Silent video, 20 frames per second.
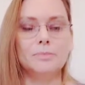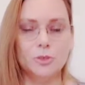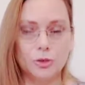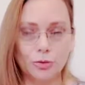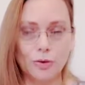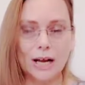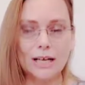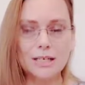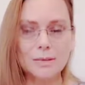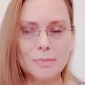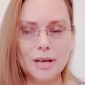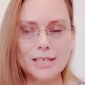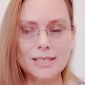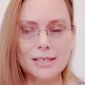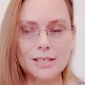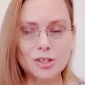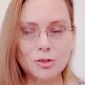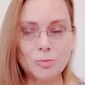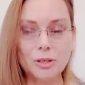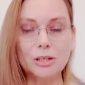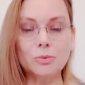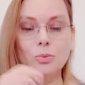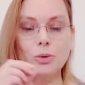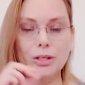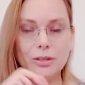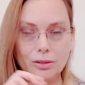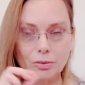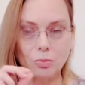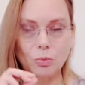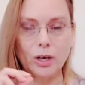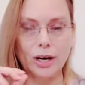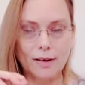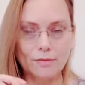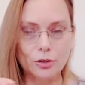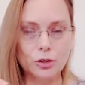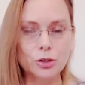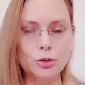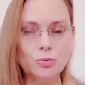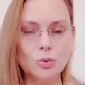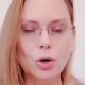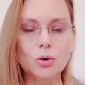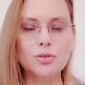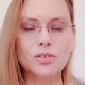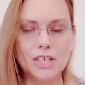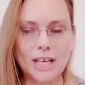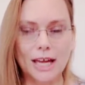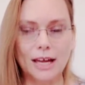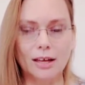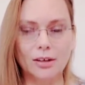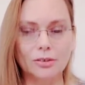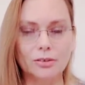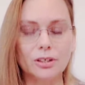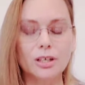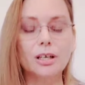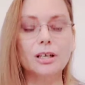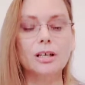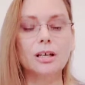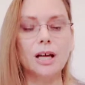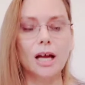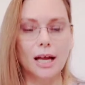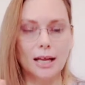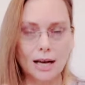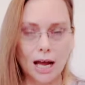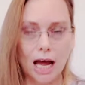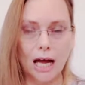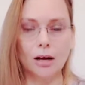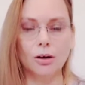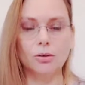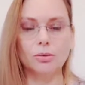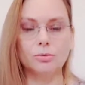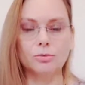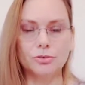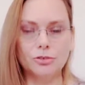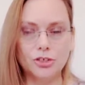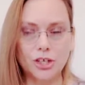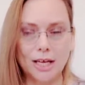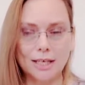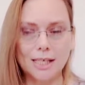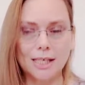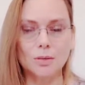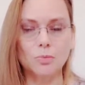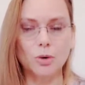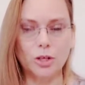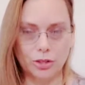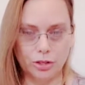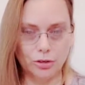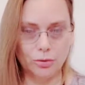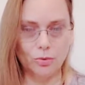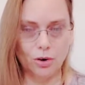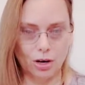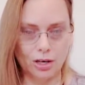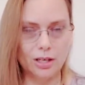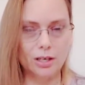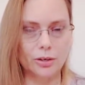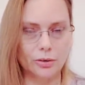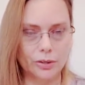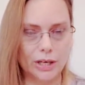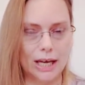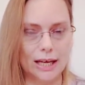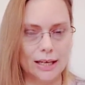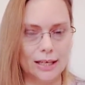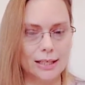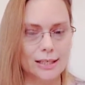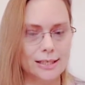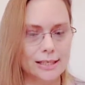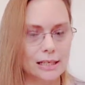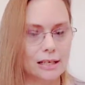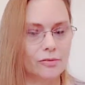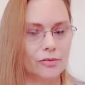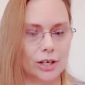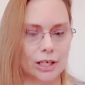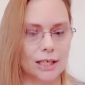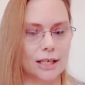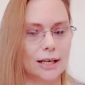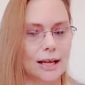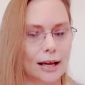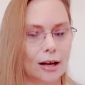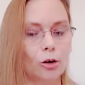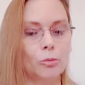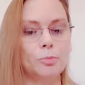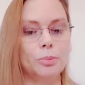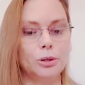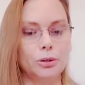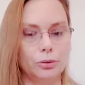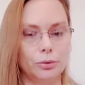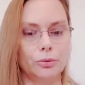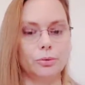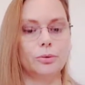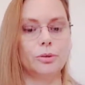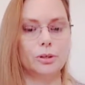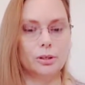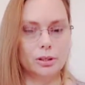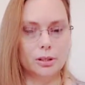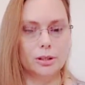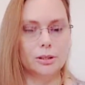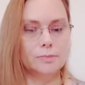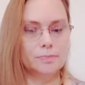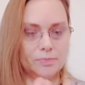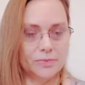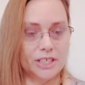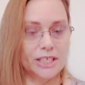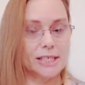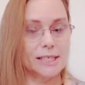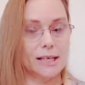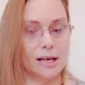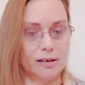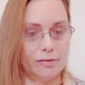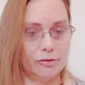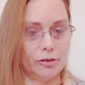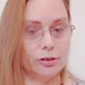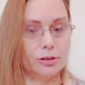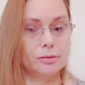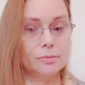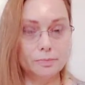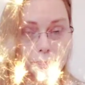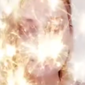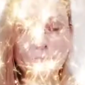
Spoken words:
direct message me with whatever you wrote down, and I'll check in with you on it, okay? And see if I can help you decipher.